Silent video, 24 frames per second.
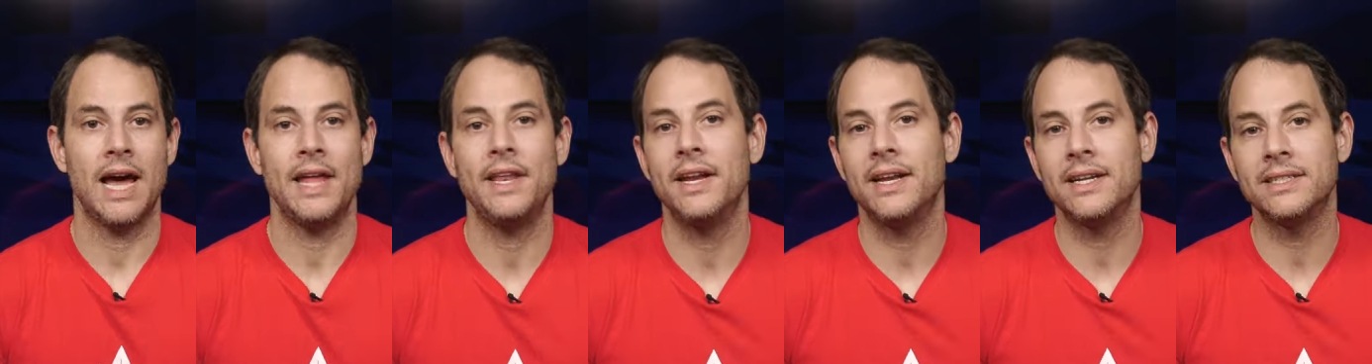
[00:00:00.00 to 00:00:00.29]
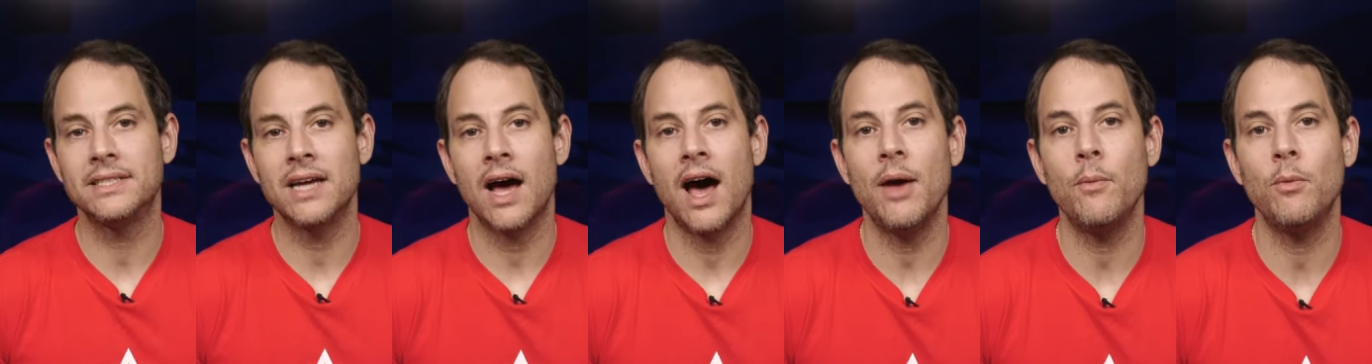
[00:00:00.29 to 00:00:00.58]
And at a
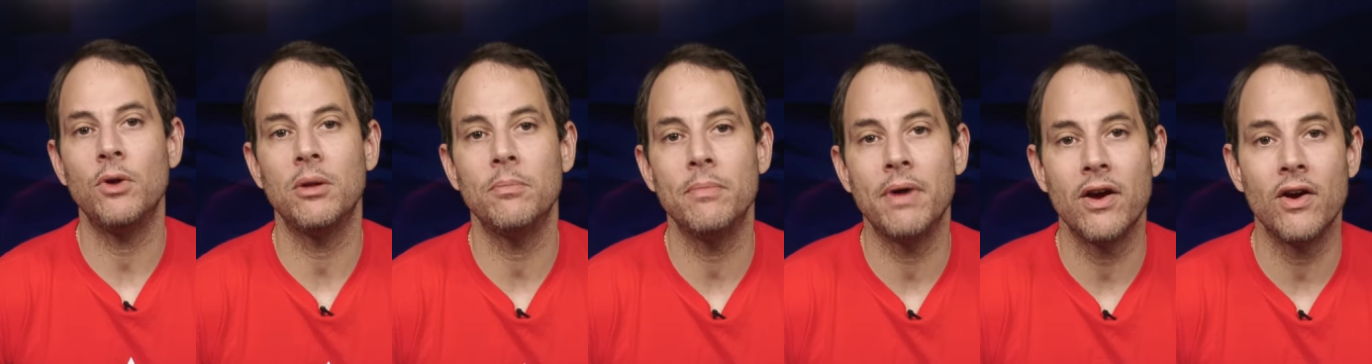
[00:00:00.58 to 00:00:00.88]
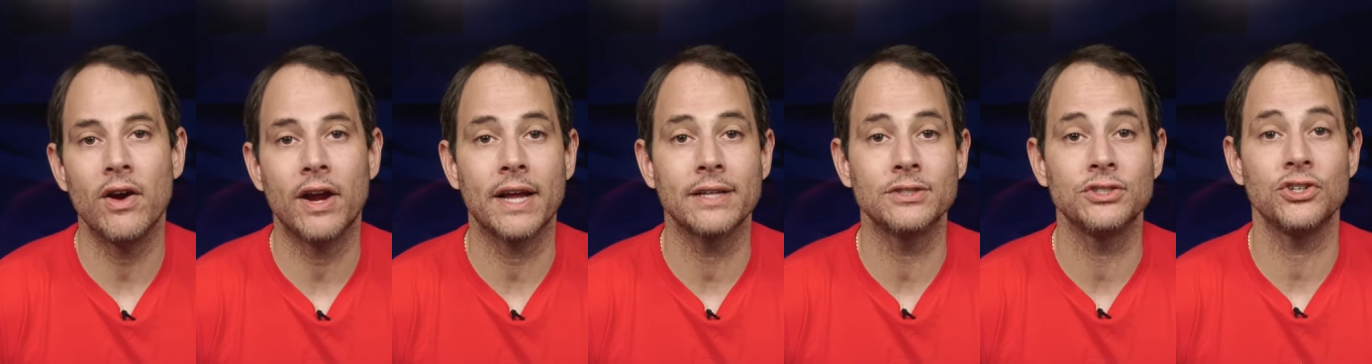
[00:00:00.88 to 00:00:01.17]
time when
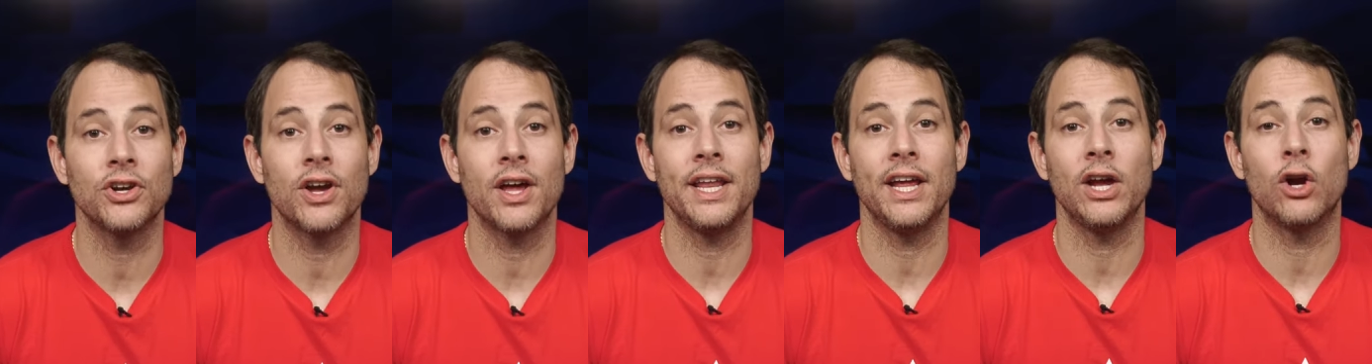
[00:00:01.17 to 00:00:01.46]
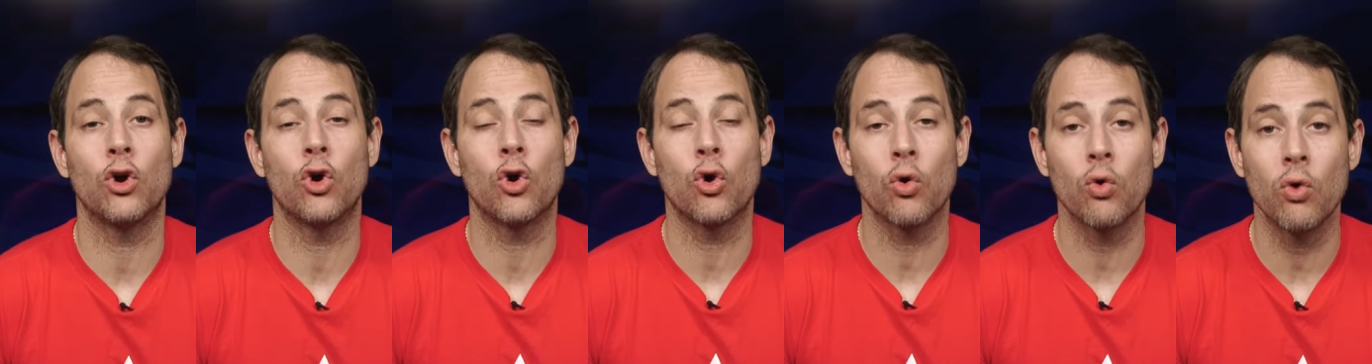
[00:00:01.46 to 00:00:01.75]
Americans are getting
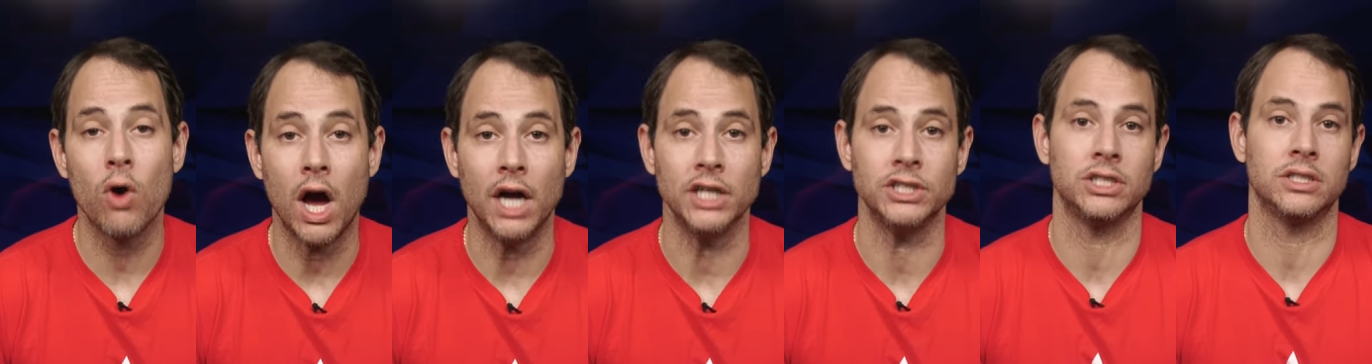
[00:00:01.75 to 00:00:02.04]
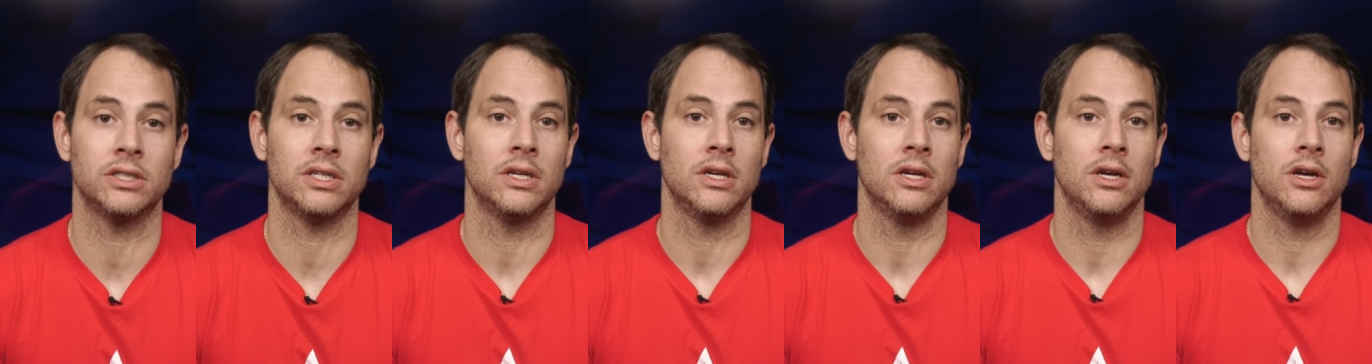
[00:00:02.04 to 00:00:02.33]

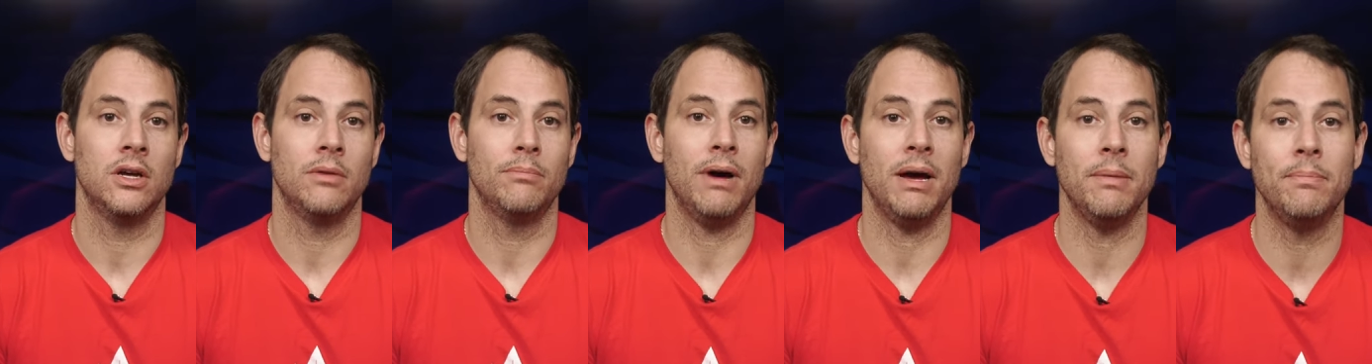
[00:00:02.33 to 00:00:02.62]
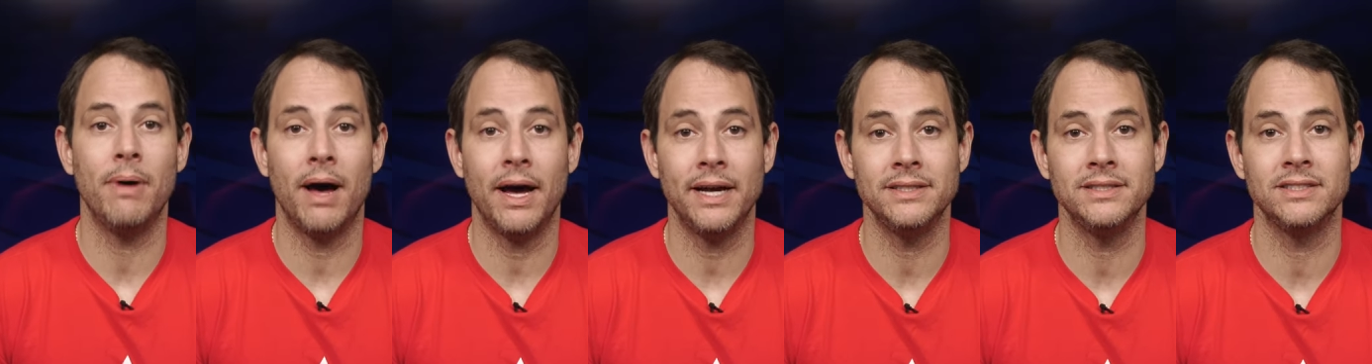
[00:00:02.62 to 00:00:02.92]
crushed by
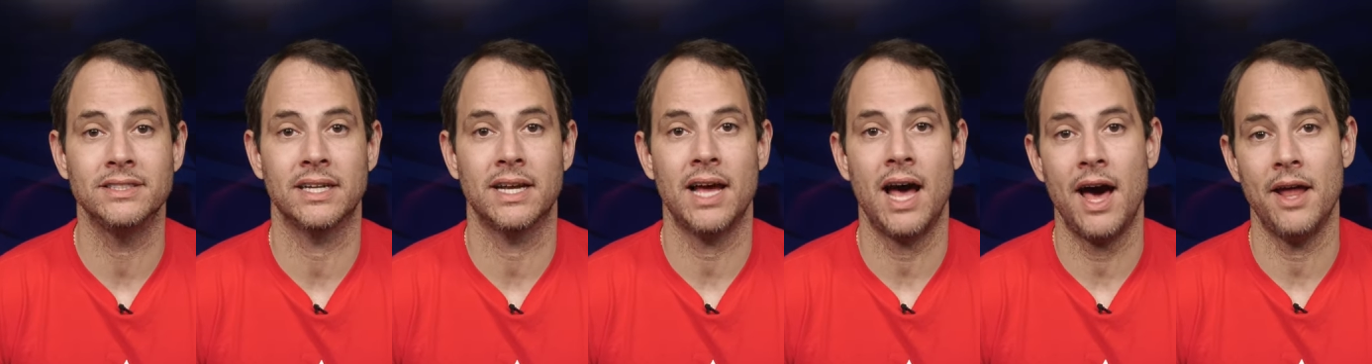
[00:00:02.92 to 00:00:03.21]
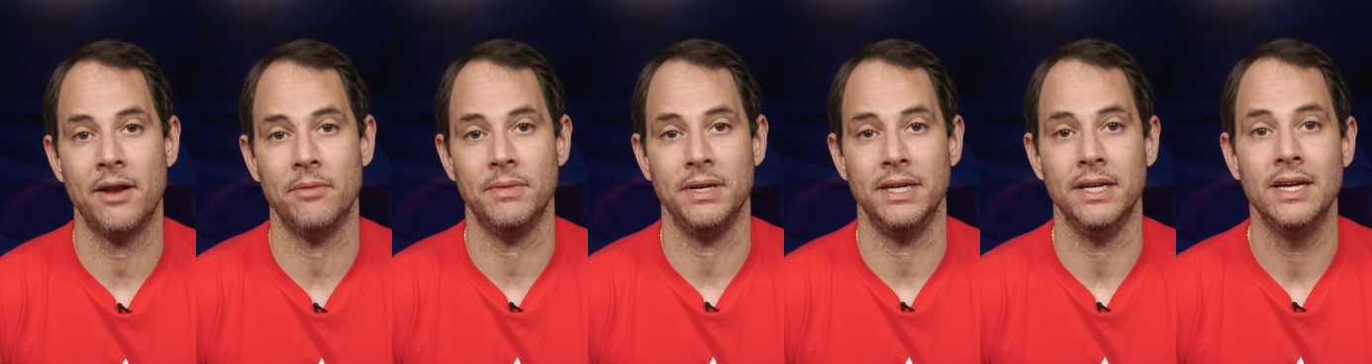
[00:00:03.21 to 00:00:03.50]
Biden's
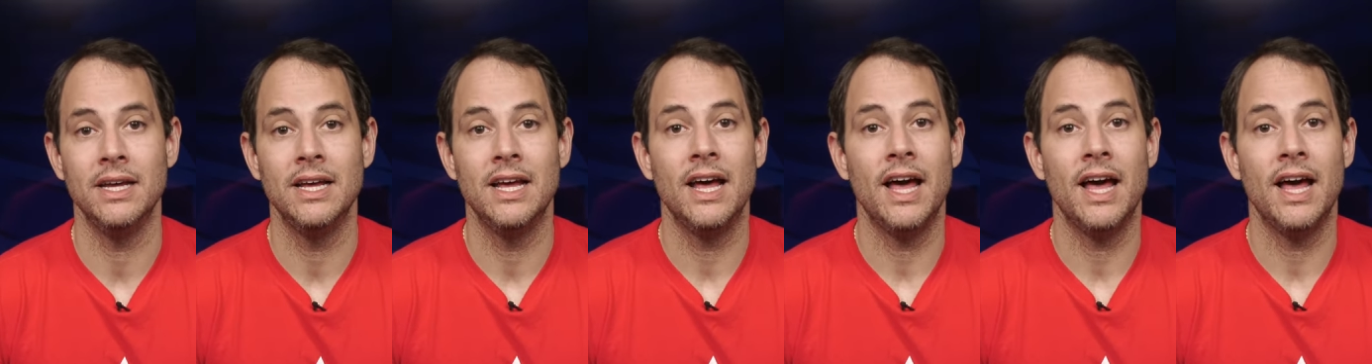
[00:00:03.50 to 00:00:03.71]
economy,